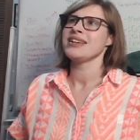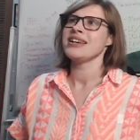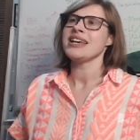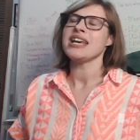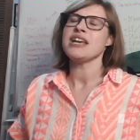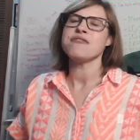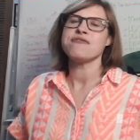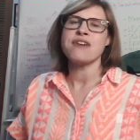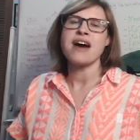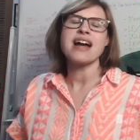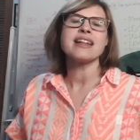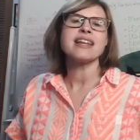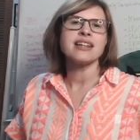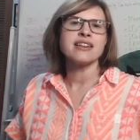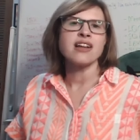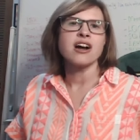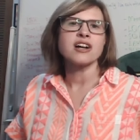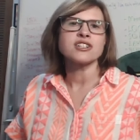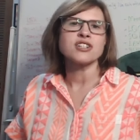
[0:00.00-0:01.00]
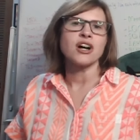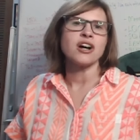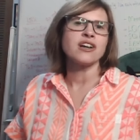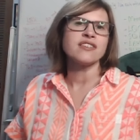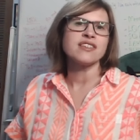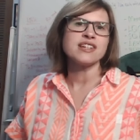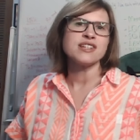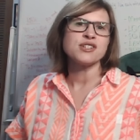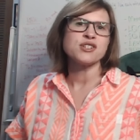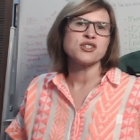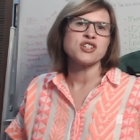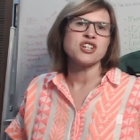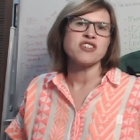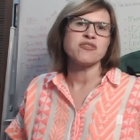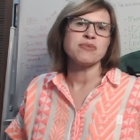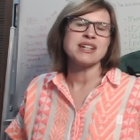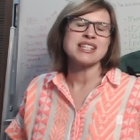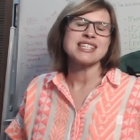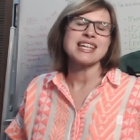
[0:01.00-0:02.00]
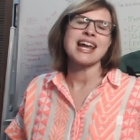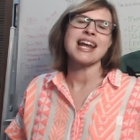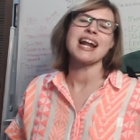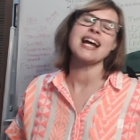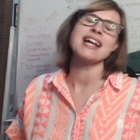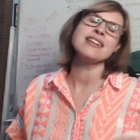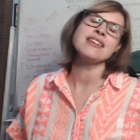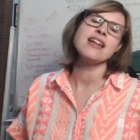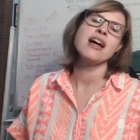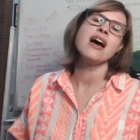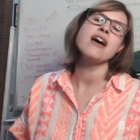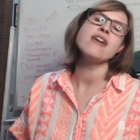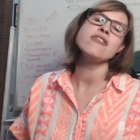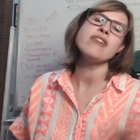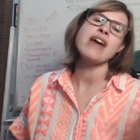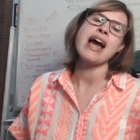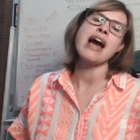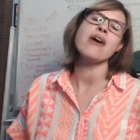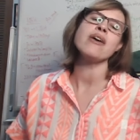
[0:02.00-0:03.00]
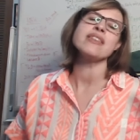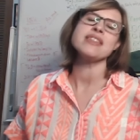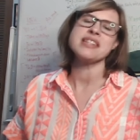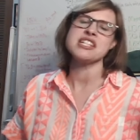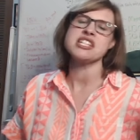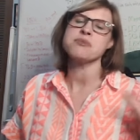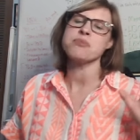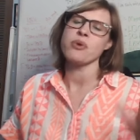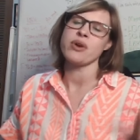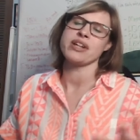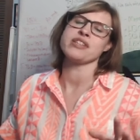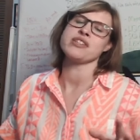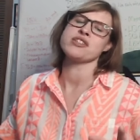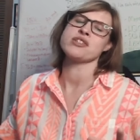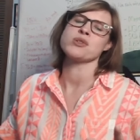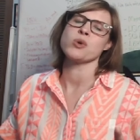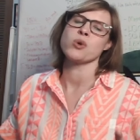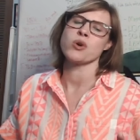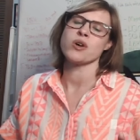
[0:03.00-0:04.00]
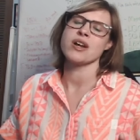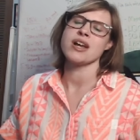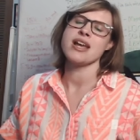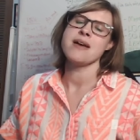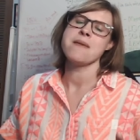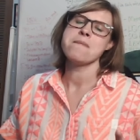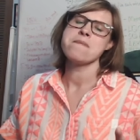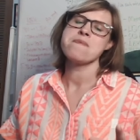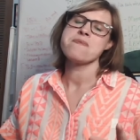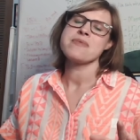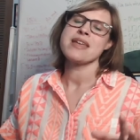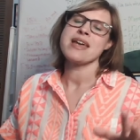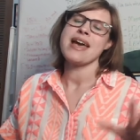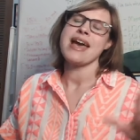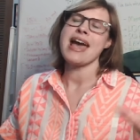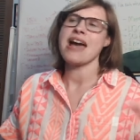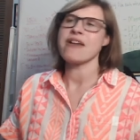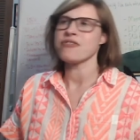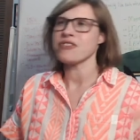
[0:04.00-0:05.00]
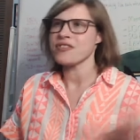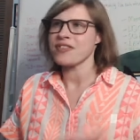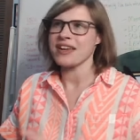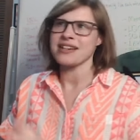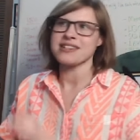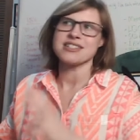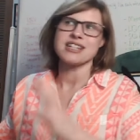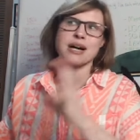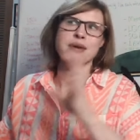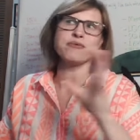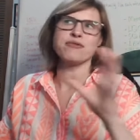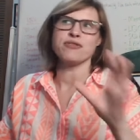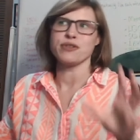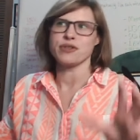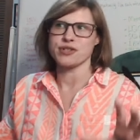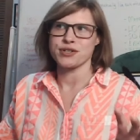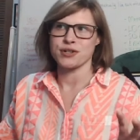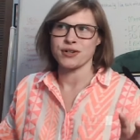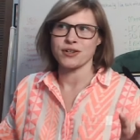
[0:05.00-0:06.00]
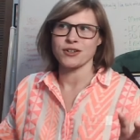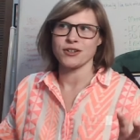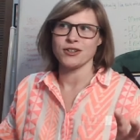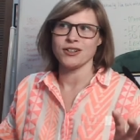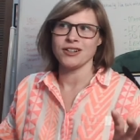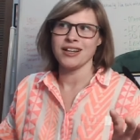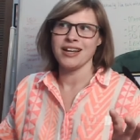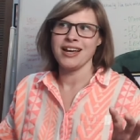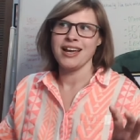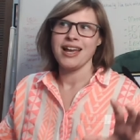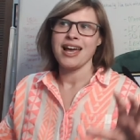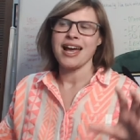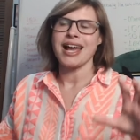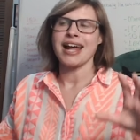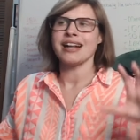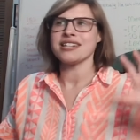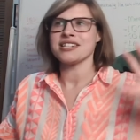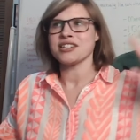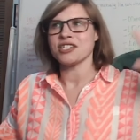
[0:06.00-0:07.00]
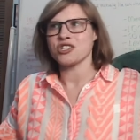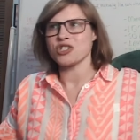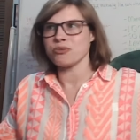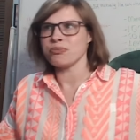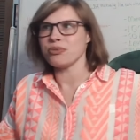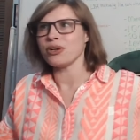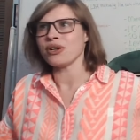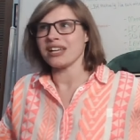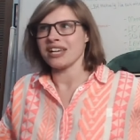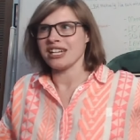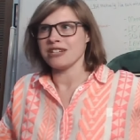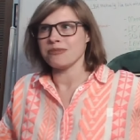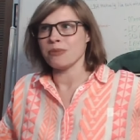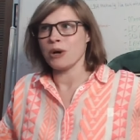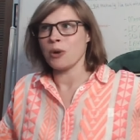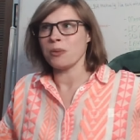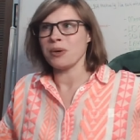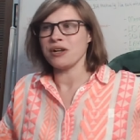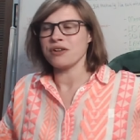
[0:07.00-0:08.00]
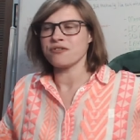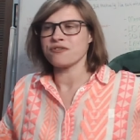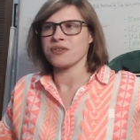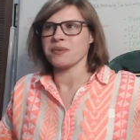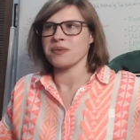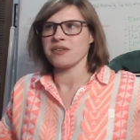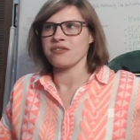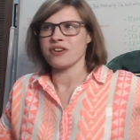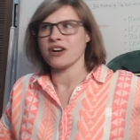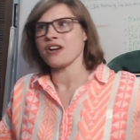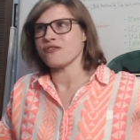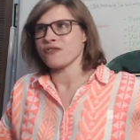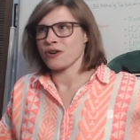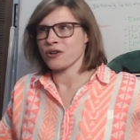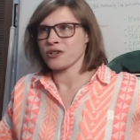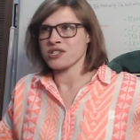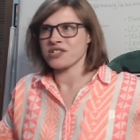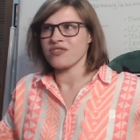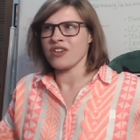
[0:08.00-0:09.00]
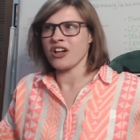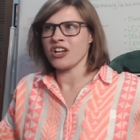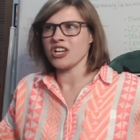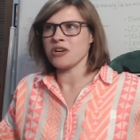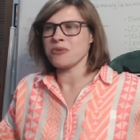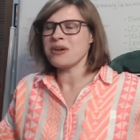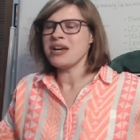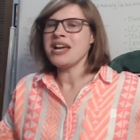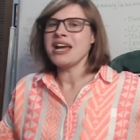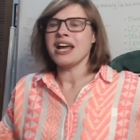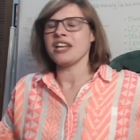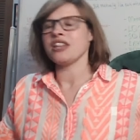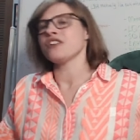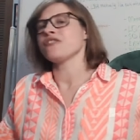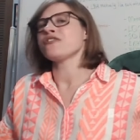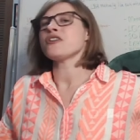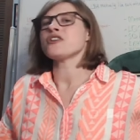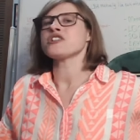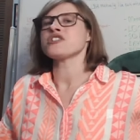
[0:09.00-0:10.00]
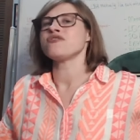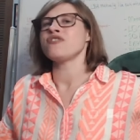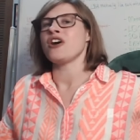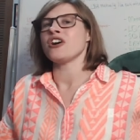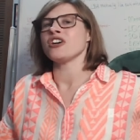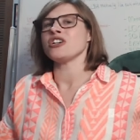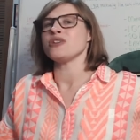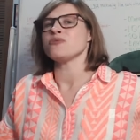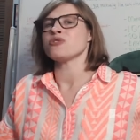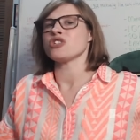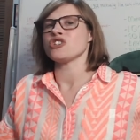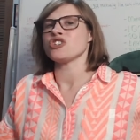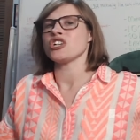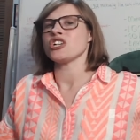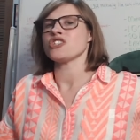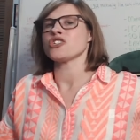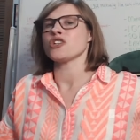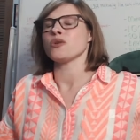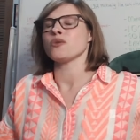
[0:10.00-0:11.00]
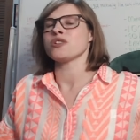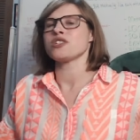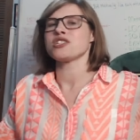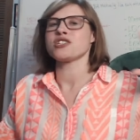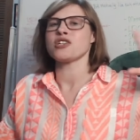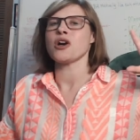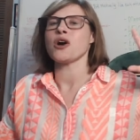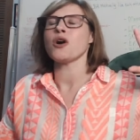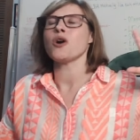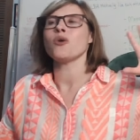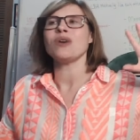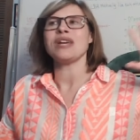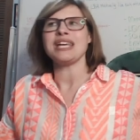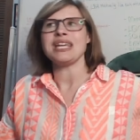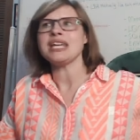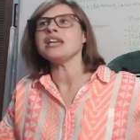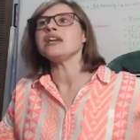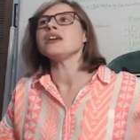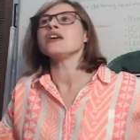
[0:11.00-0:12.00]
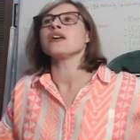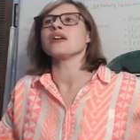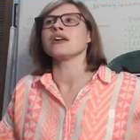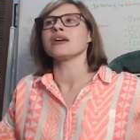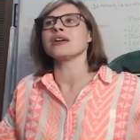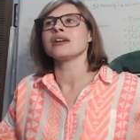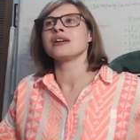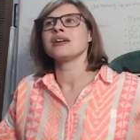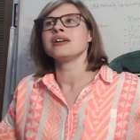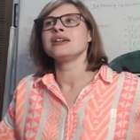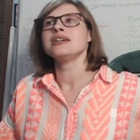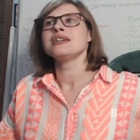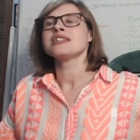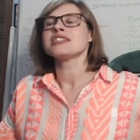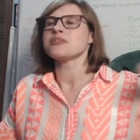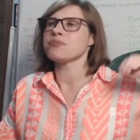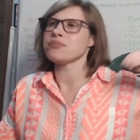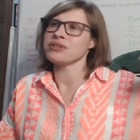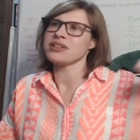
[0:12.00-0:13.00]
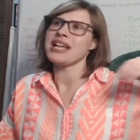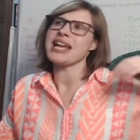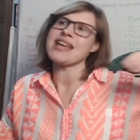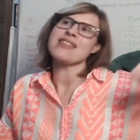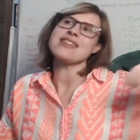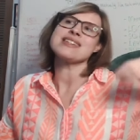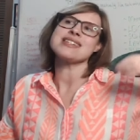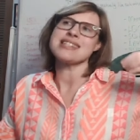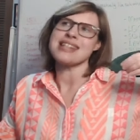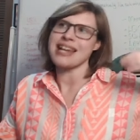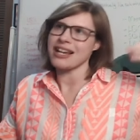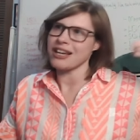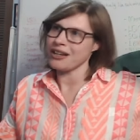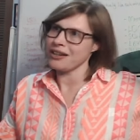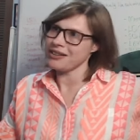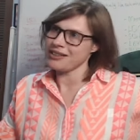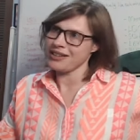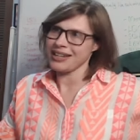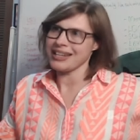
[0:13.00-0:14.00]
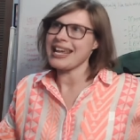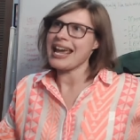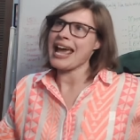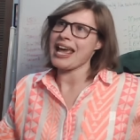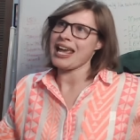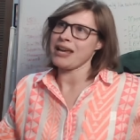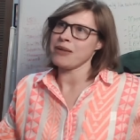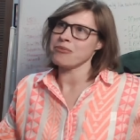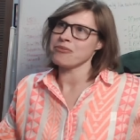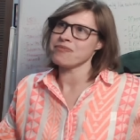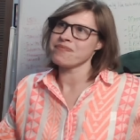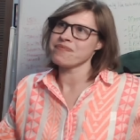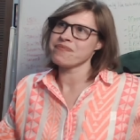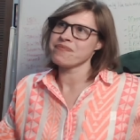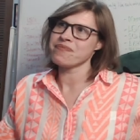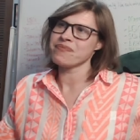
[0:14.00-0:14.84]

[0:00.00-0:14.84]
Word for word: He finally unlocked all these achievements. And I love how at this point in the story, everything has come full circle. And it's such a bookend moment from the very first volume. In the first volume, Cho was so eager to play this like a, a game